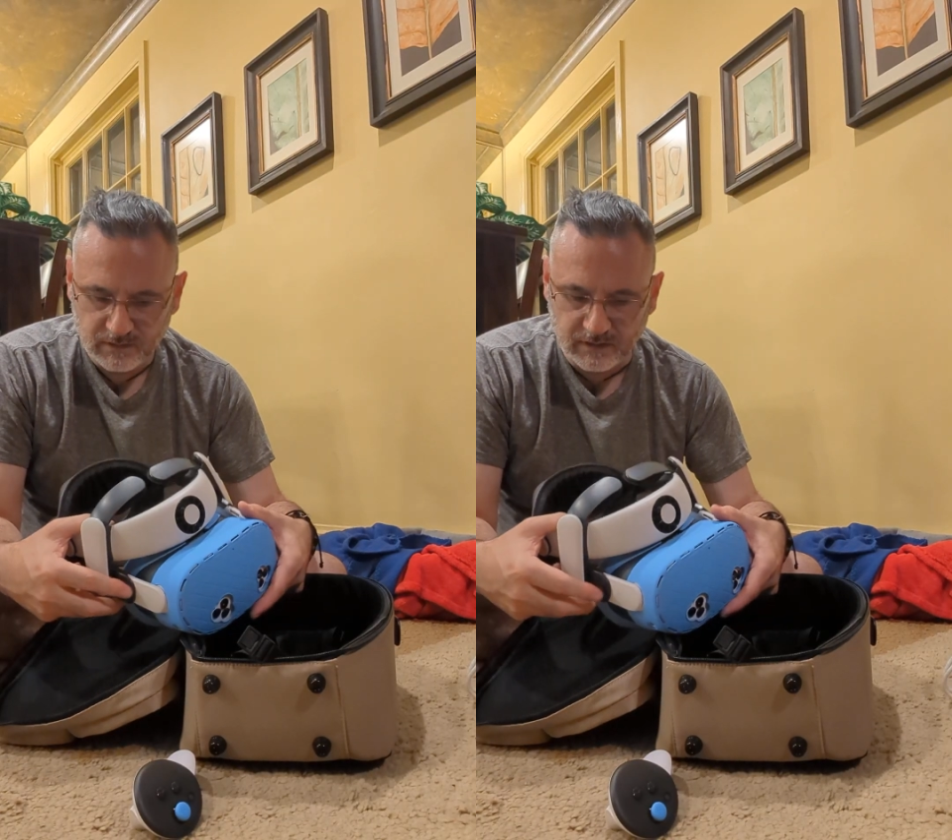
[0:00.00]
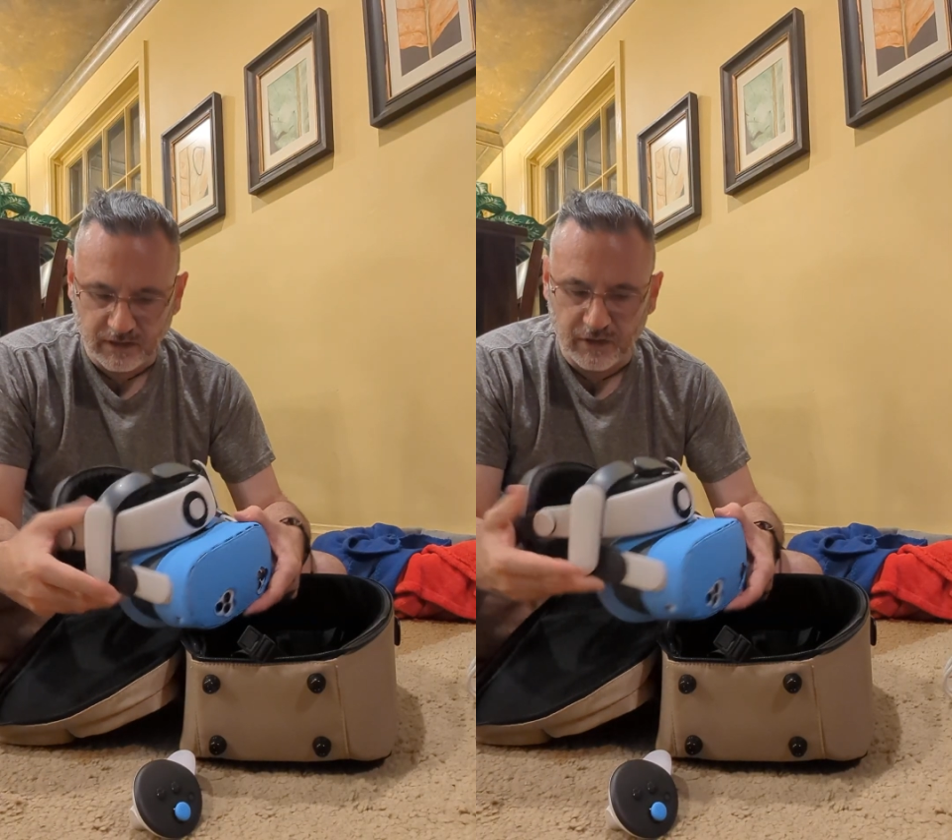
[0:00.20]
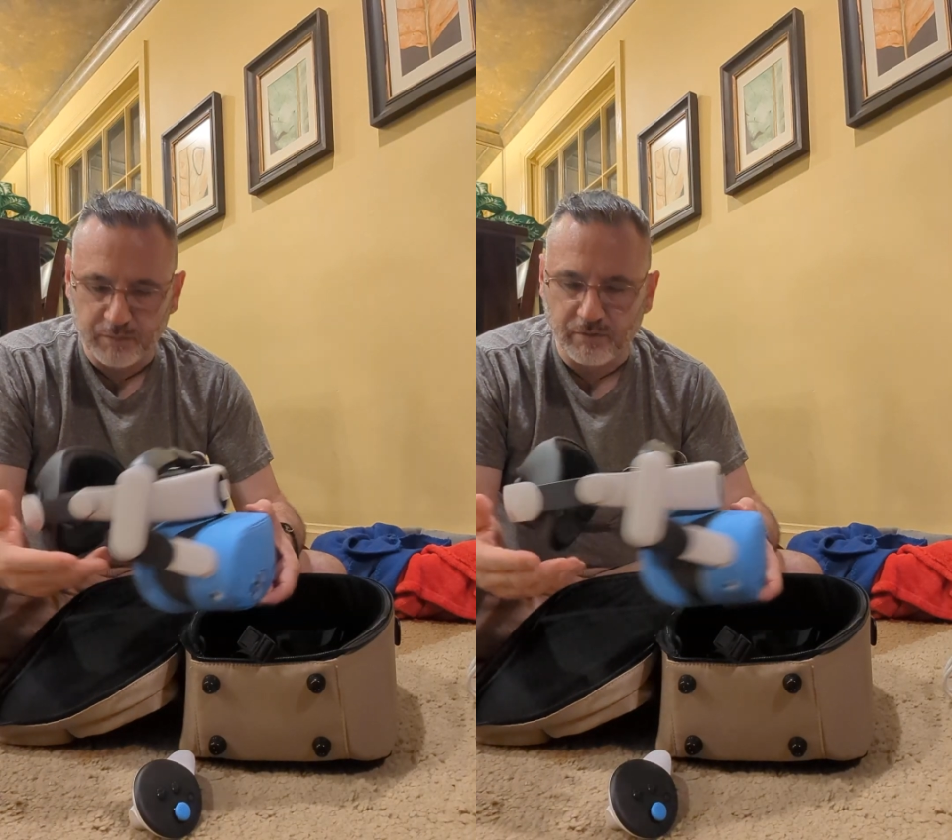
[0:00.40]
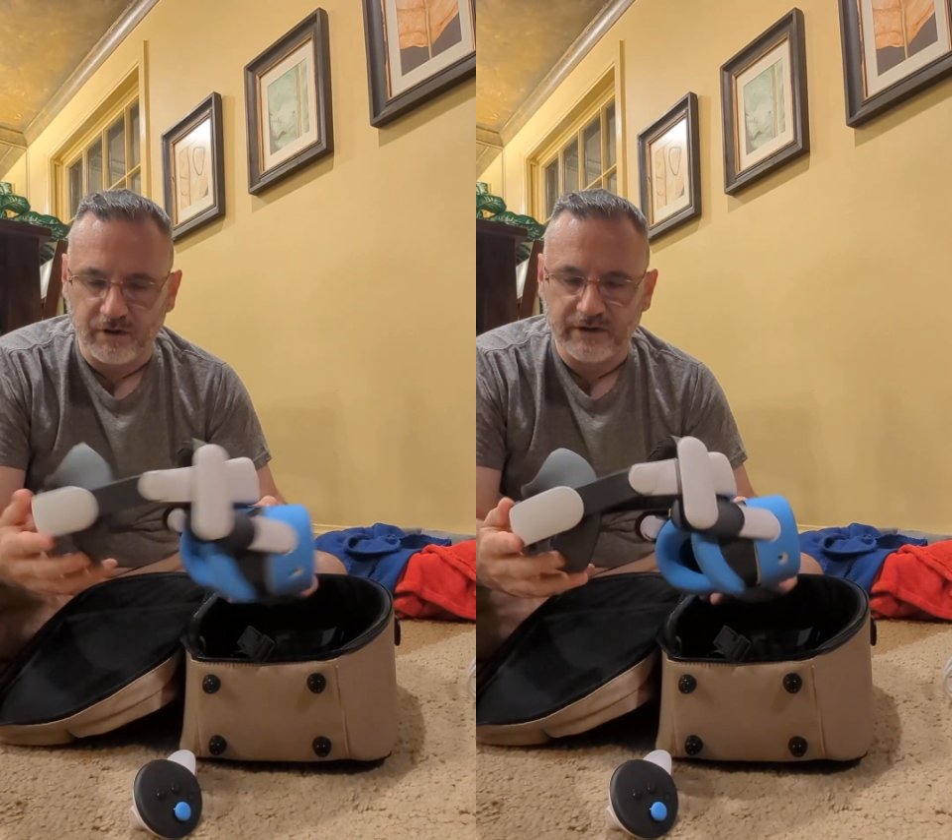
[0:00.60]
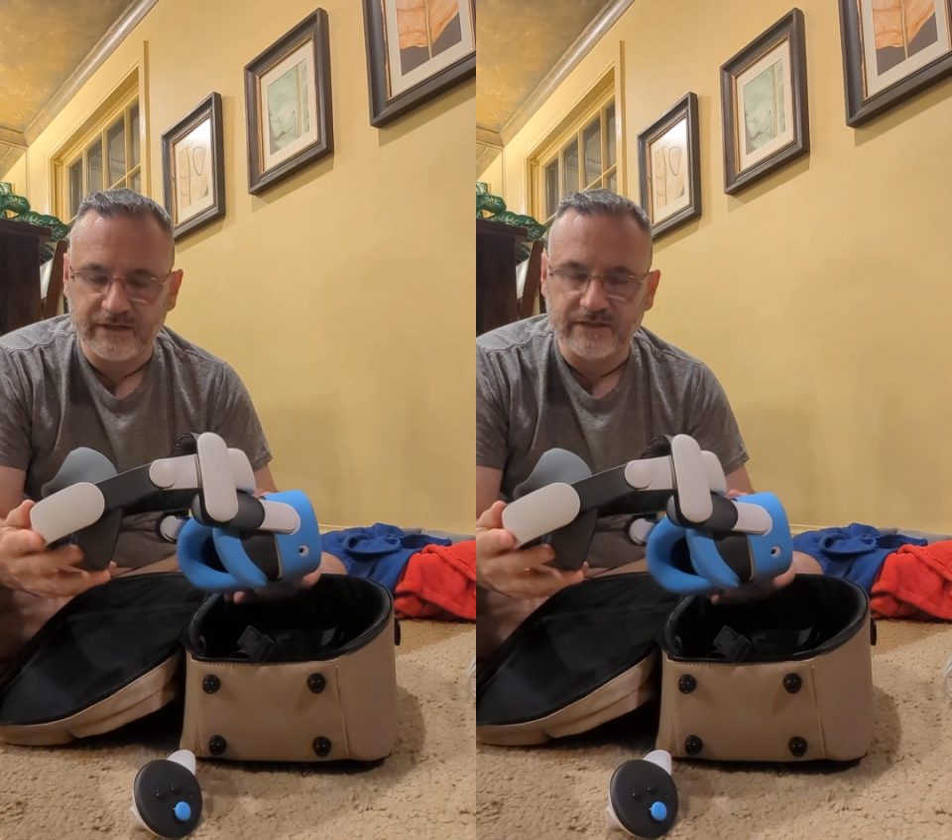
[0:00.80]
The other
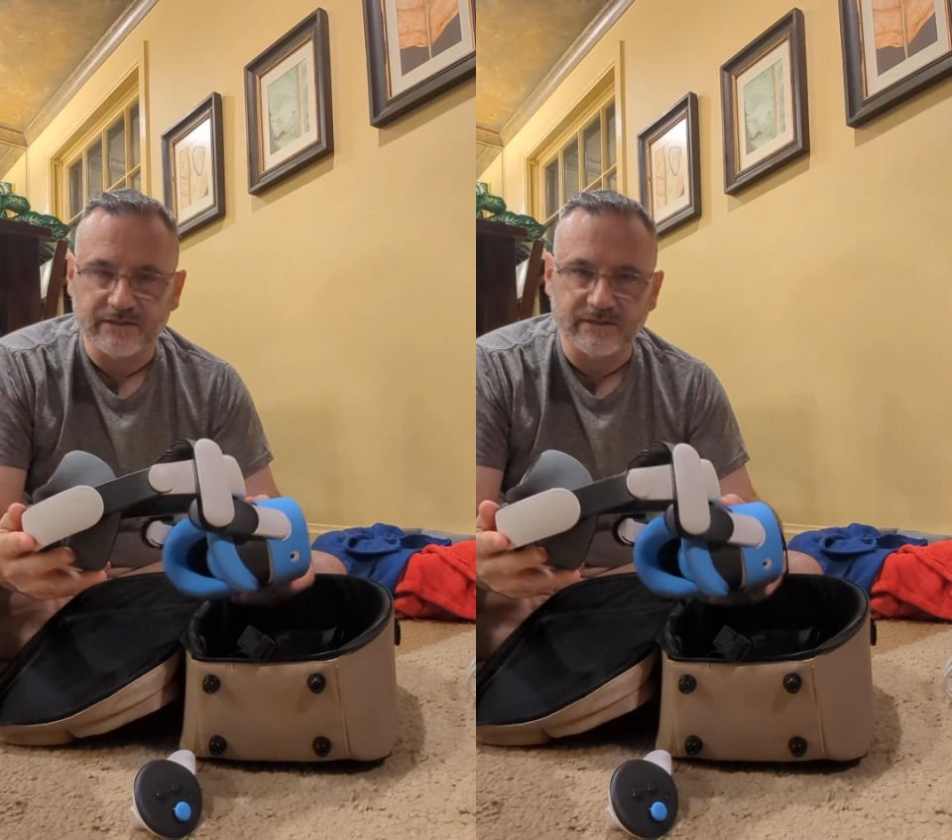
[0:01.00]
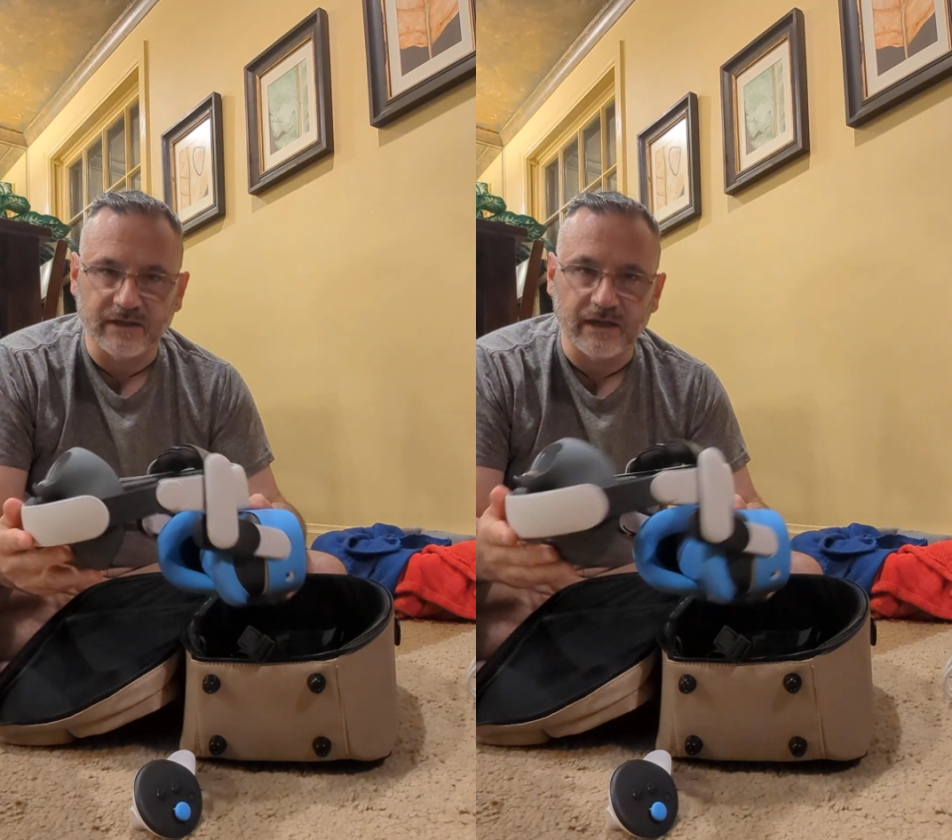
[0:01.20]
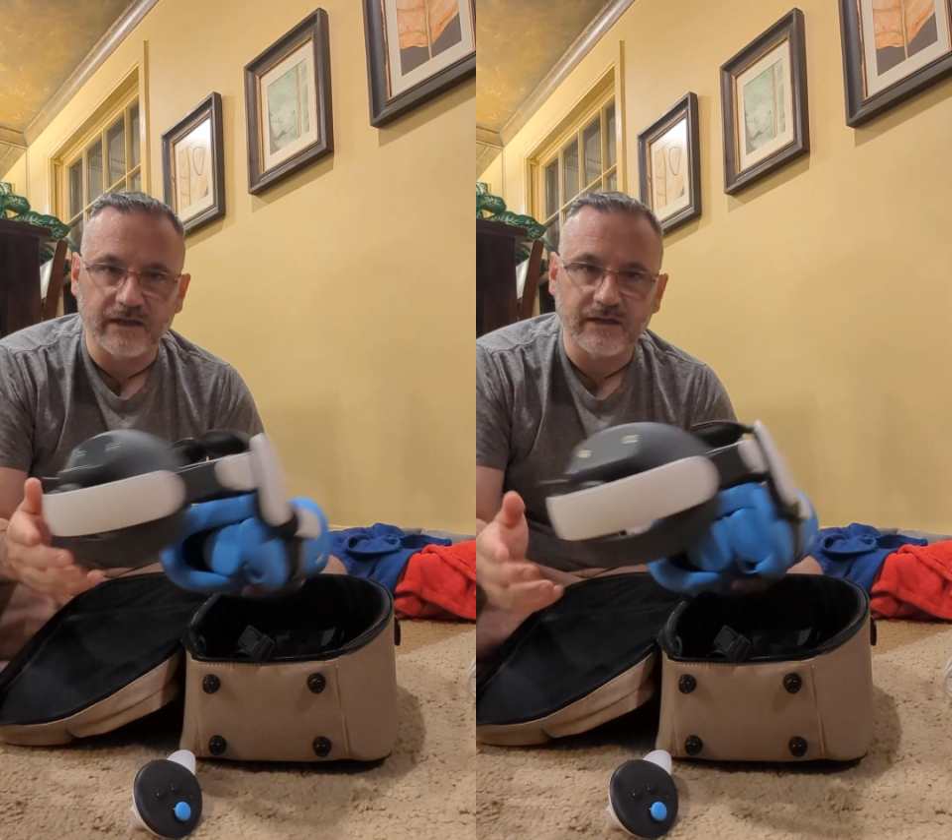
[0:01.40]
part is that